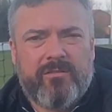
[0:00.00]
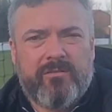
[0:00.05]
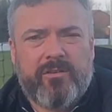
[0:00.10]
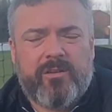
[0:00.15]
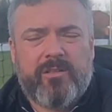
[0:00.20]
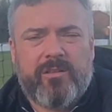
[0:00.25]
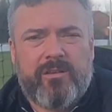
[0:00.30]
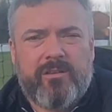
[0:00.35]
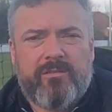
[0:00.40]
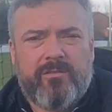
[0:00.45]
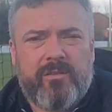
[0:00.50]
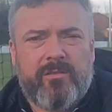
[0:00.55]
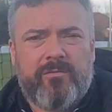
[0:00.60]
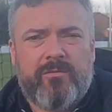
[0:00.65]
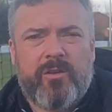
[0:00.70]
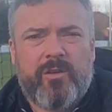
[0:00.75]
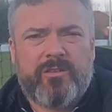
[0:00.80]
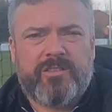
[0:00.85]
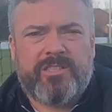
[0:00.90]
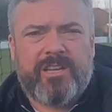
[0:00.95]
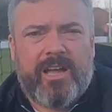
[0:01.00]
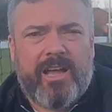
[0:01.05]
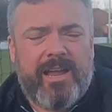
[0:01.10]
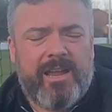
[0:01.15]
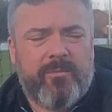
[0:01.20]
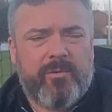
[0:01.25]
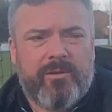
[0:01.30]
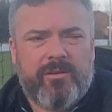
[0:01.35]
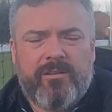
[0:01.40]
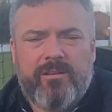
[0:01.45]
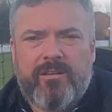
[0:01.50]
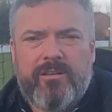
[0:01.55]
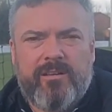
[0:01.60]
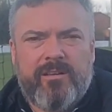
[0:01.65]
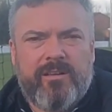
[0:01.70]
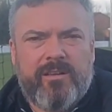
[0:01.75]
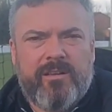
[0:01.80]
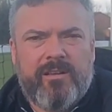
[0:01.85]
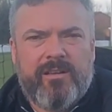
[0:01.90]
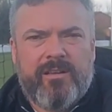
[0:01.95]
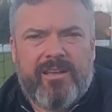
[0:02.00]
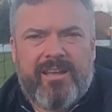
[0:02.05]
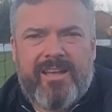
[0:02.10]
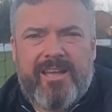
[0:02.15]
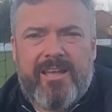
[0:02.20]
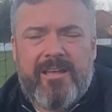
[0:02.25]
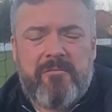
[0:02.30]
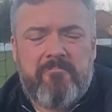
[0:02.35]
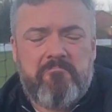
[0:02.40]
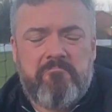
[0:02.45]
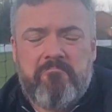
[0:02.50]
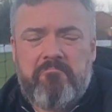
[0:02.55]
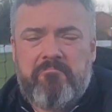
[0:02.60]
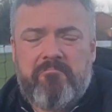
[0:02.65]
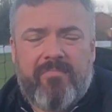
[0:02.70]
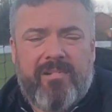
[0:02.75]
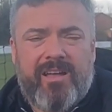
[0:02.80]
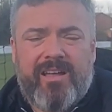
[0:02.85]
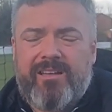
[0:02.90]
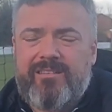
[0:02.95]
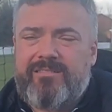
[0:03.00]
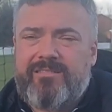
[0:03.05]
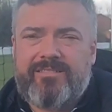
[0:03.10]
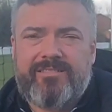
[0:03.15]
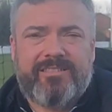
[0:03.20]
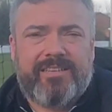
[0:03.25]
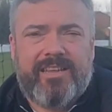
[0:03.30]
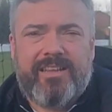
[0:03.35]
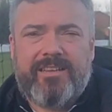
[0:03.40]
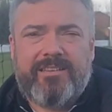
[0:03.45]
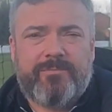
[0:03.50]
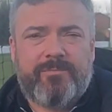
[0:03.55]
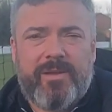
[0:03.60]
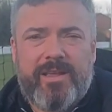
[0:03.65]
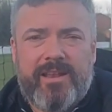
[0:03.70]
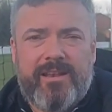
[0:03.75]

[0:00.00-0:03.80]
for the first time, and he's